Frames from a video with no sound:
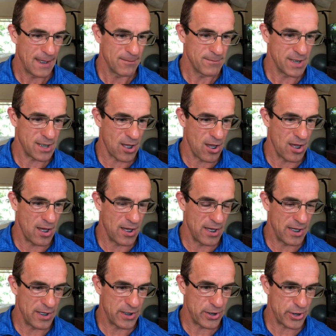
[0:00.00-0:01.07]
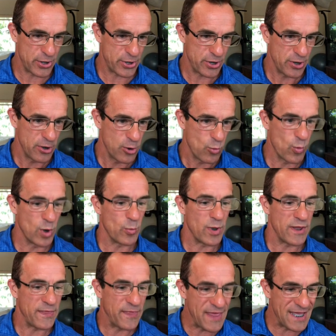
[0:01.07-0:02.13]
Because when
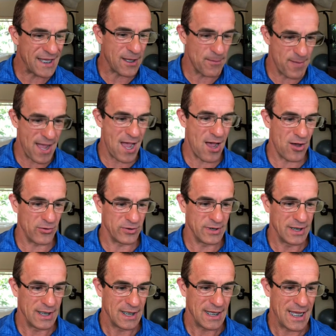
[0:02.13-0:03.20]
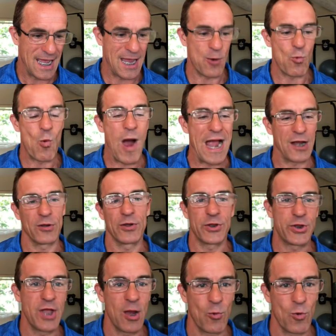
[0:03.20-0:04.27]
we think about a
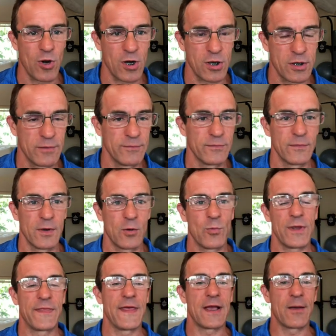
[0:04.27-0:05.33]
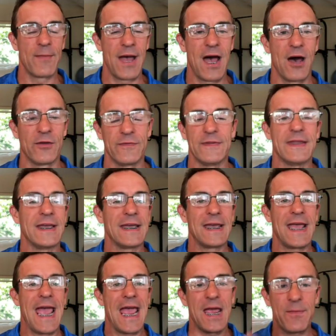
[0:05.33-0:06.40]
wireless network, we think about
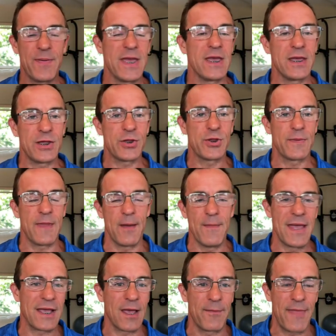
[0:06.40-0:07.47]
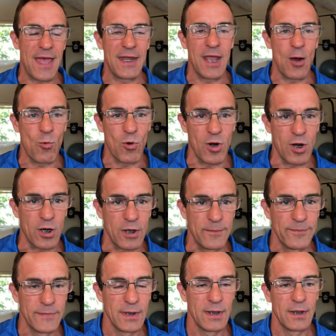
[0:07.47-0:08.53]
the APs that make up that network
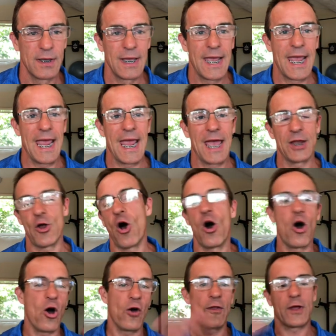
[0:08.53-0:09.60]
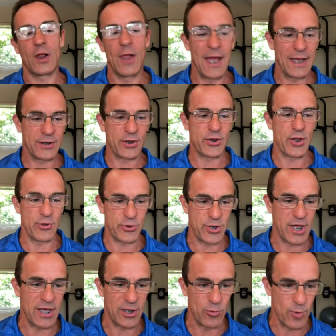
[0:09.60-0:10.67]
and all the clients
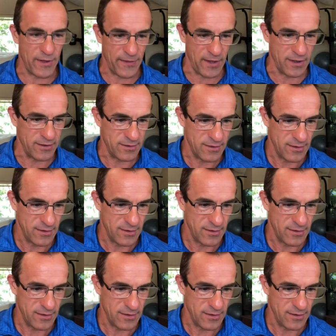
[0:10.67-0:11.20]
associated with it.